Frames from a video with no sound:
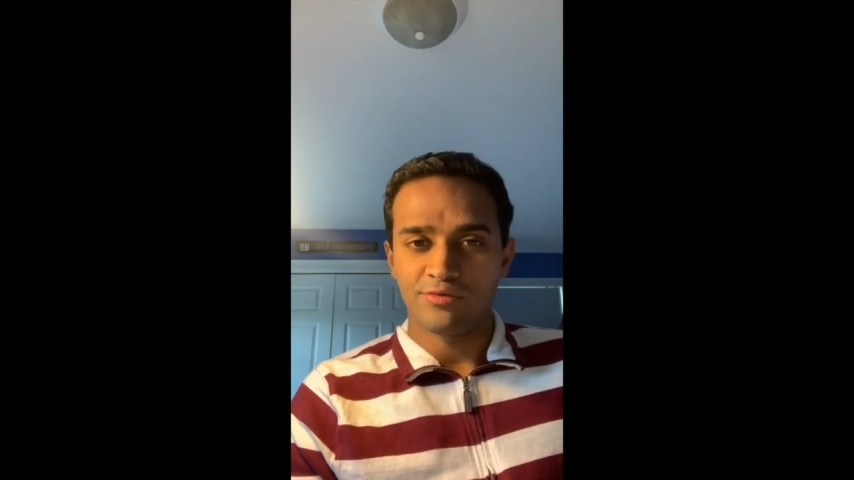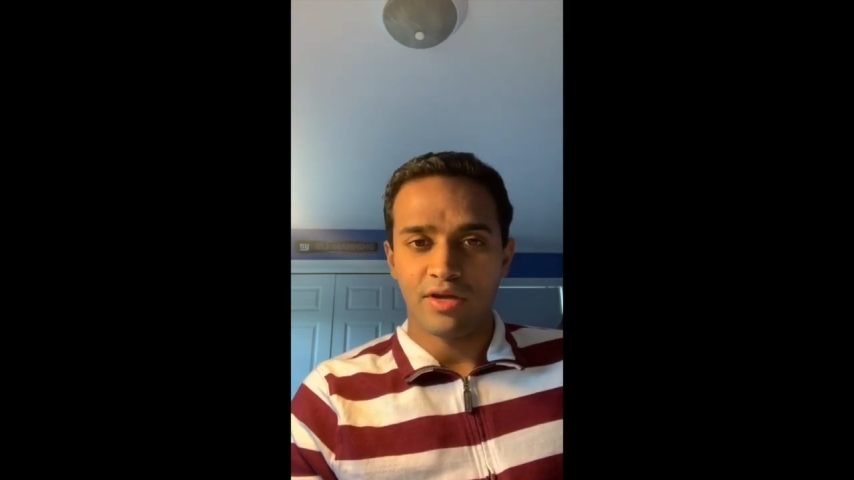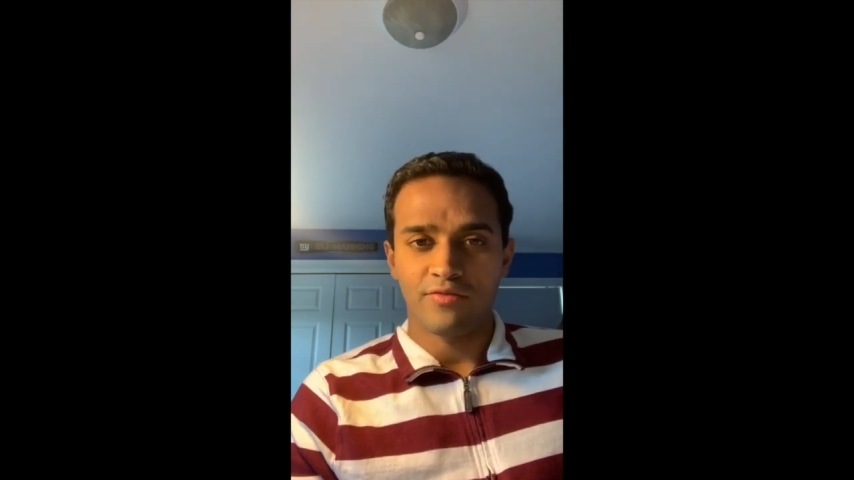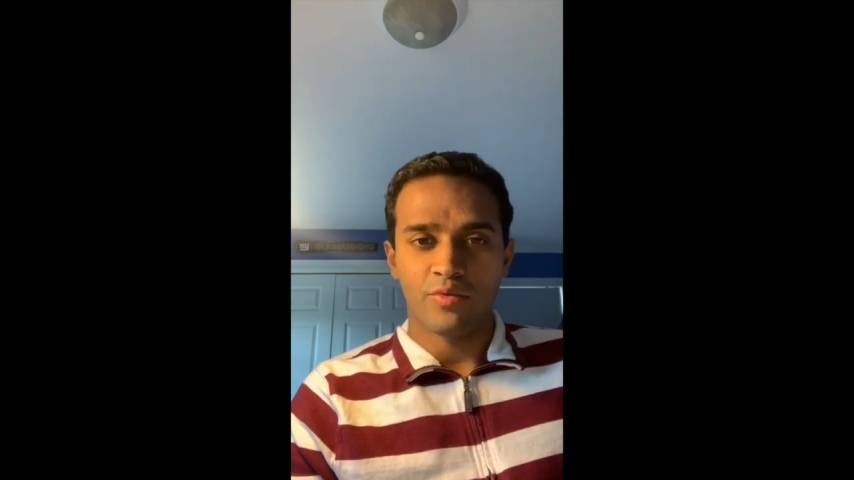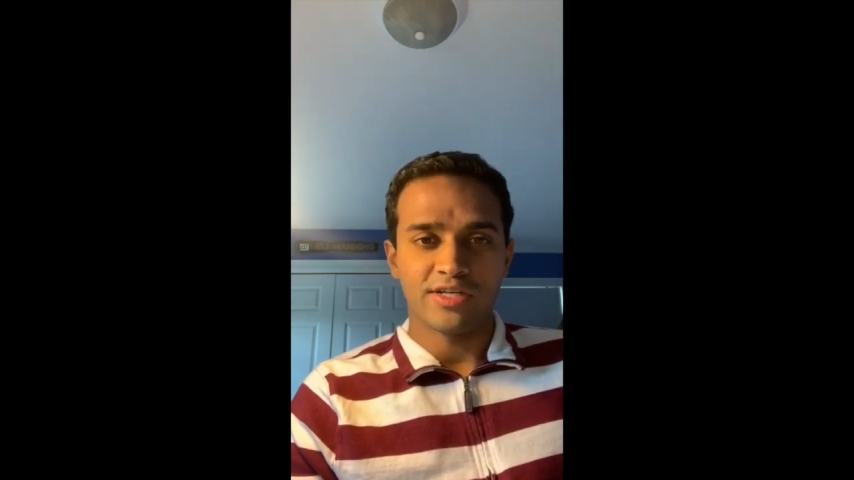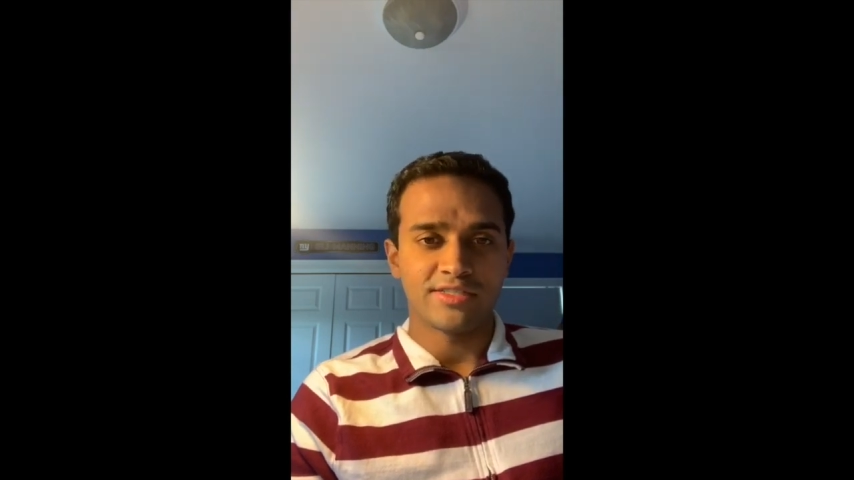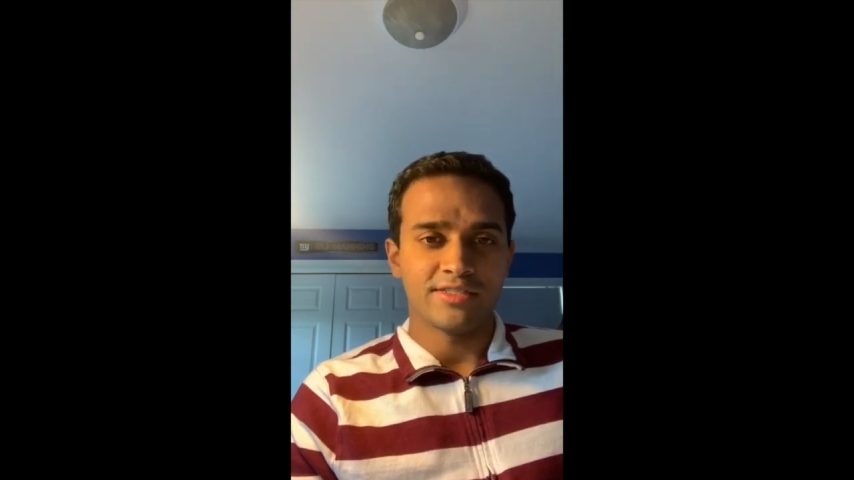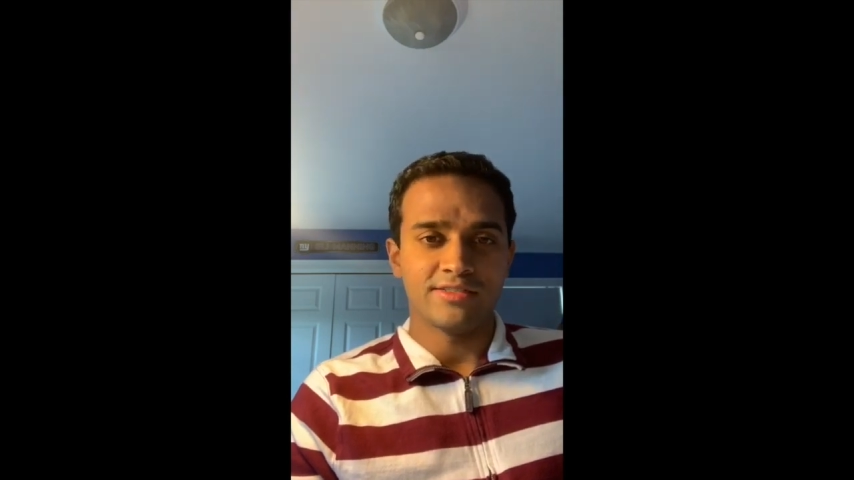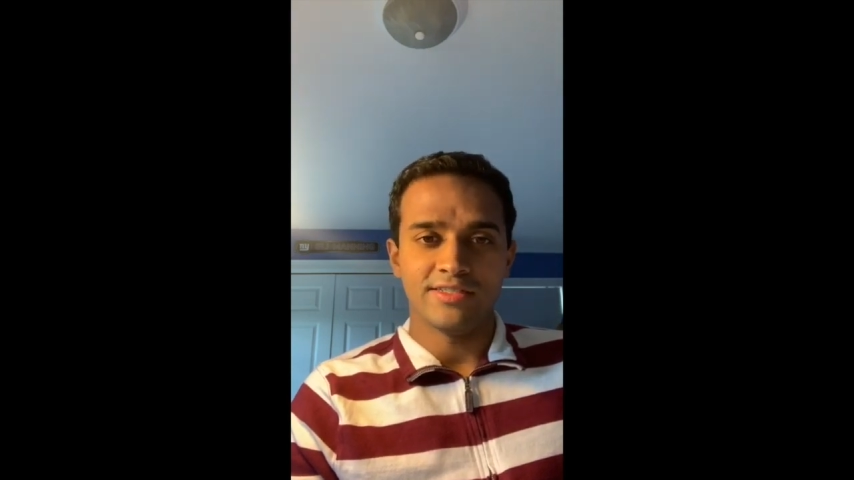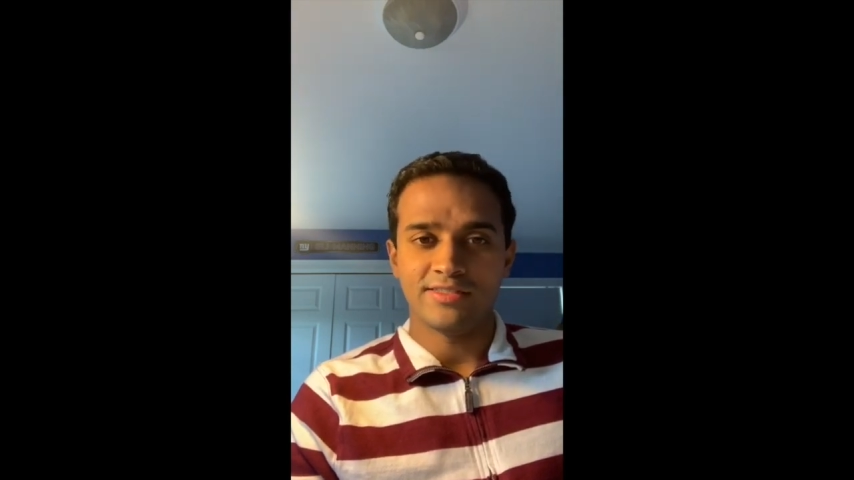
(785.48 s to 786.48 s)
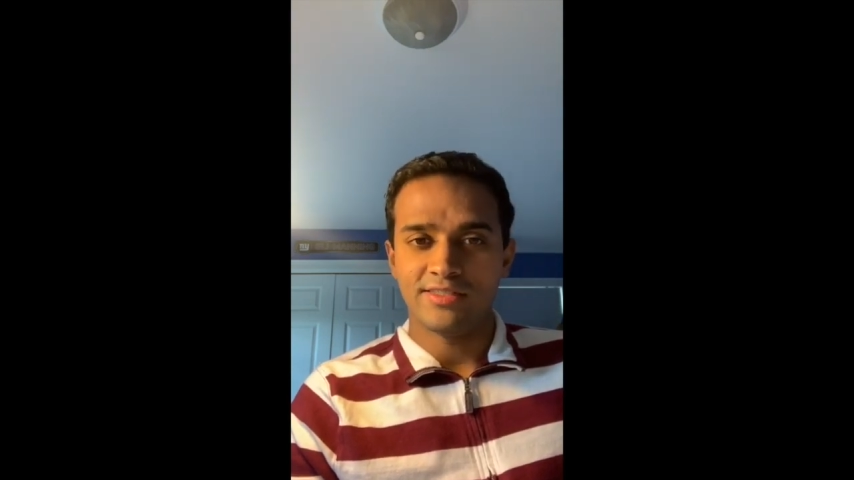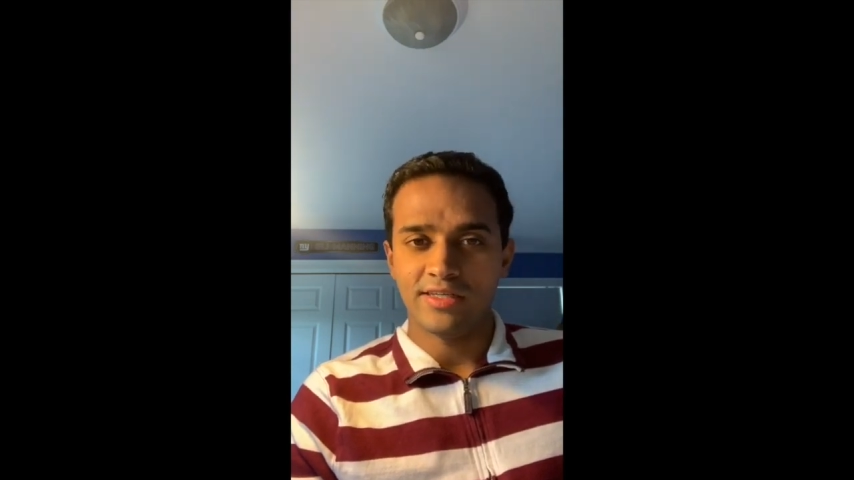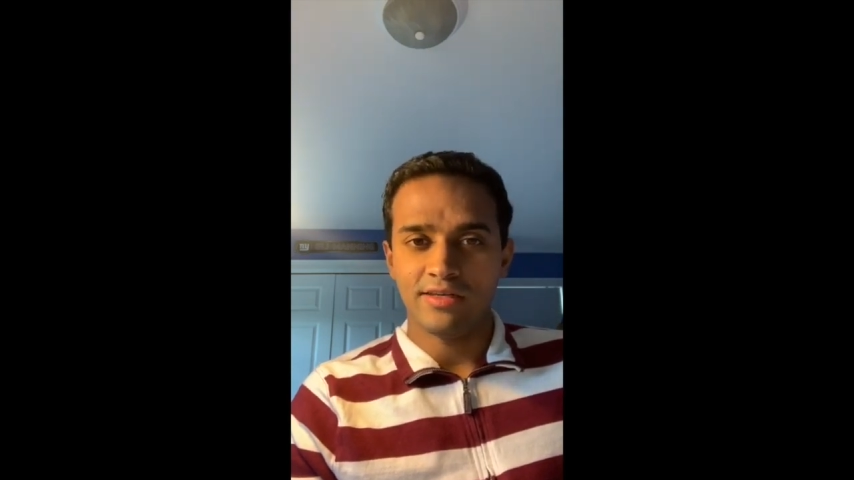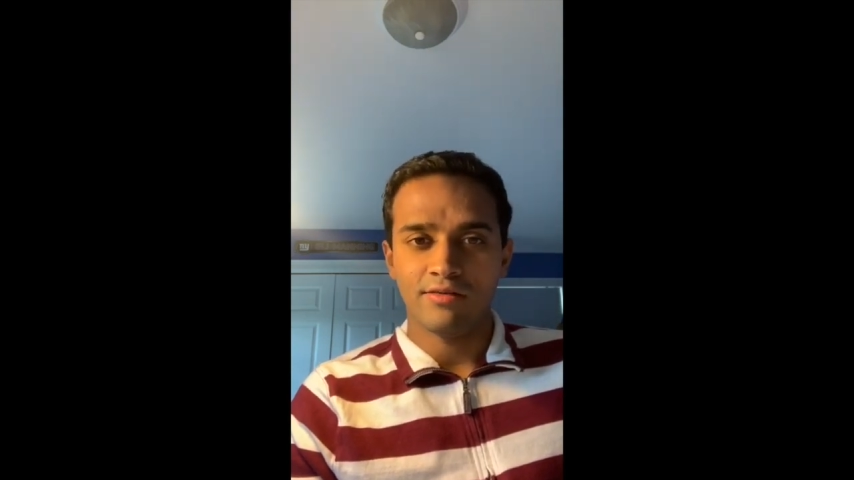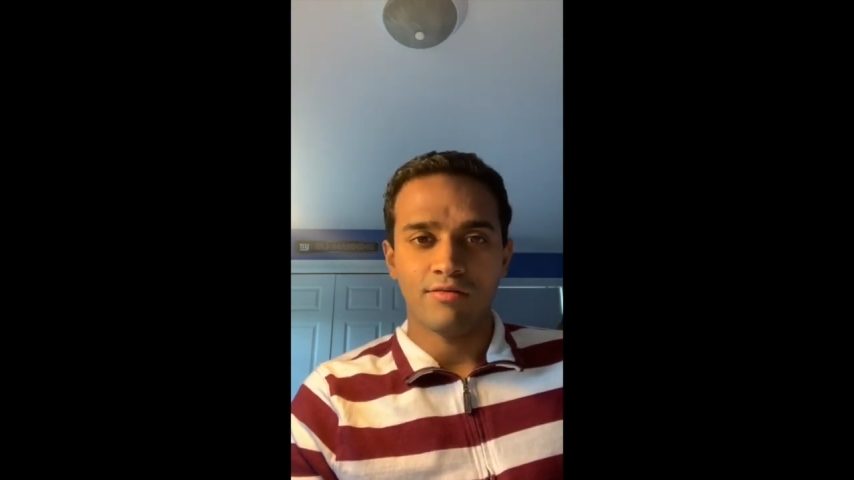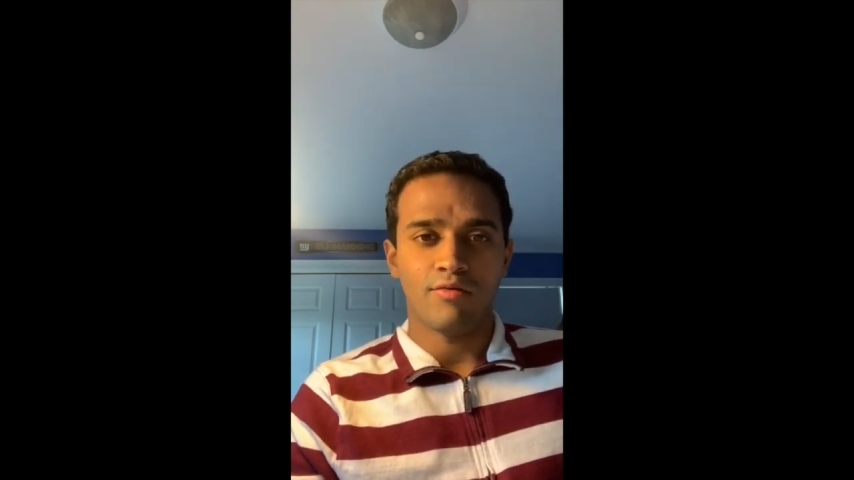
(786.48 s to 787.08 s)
as we have in Washington, D.C.,